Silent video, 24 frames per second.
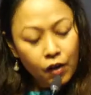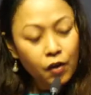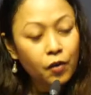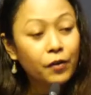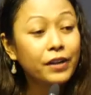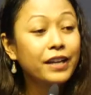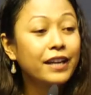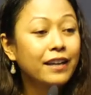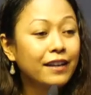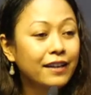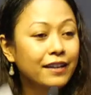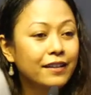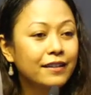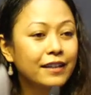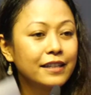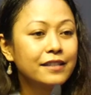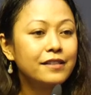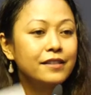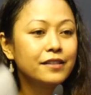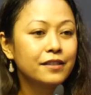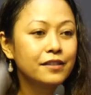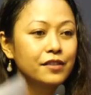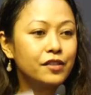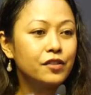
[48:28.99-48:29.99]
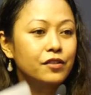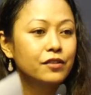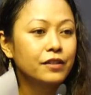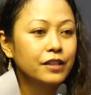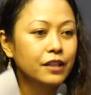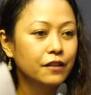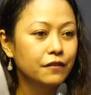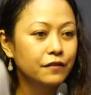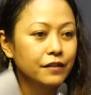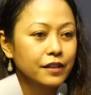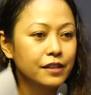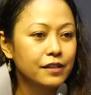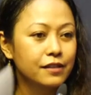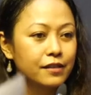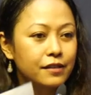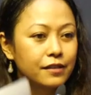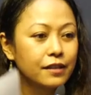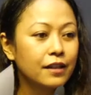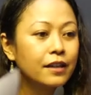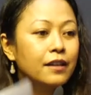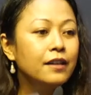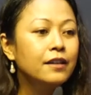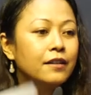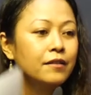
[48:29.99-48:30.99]
okay, let's just give
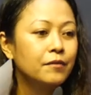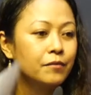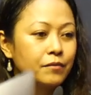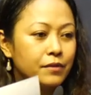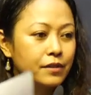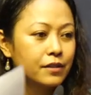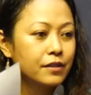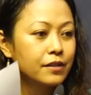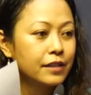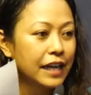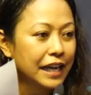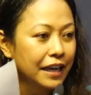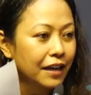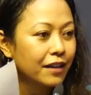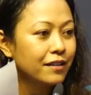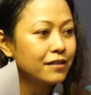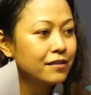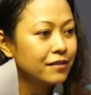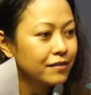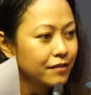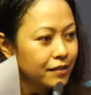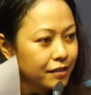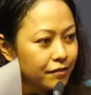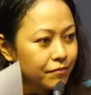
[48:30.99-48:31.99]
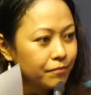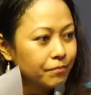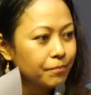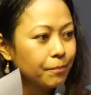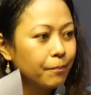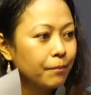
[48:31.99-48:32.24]
this second